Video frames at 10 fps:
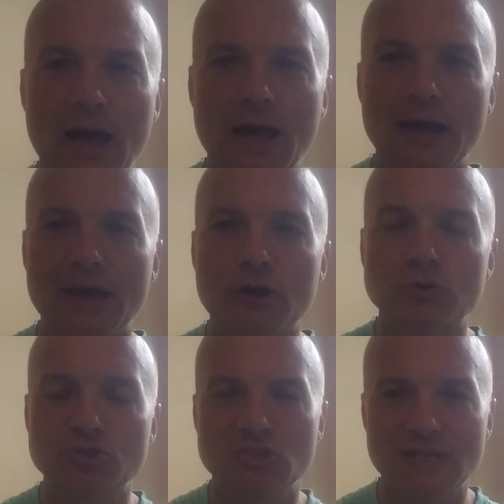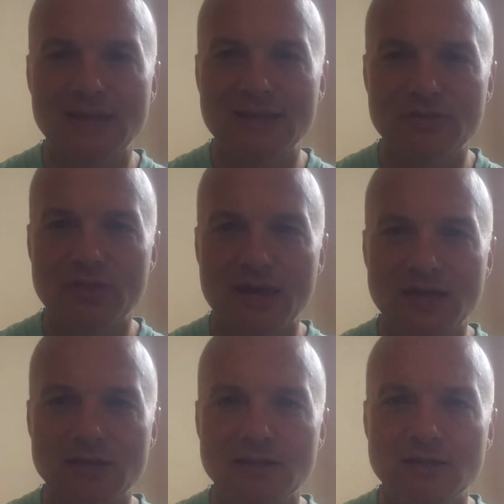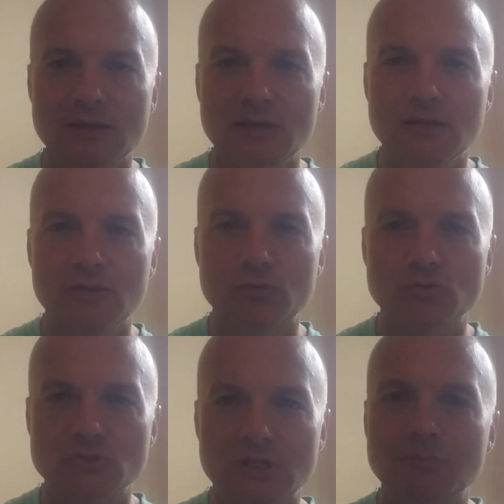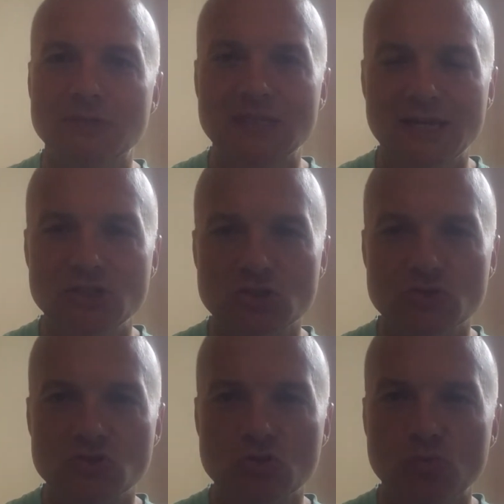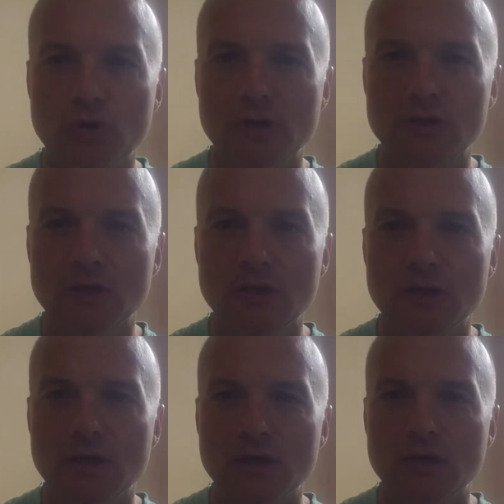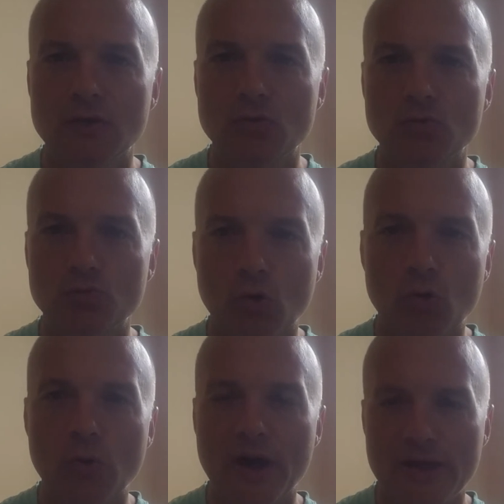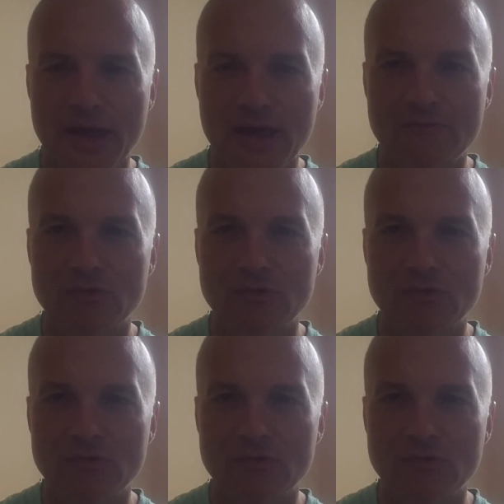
I understand that there's limitations to what role I have in a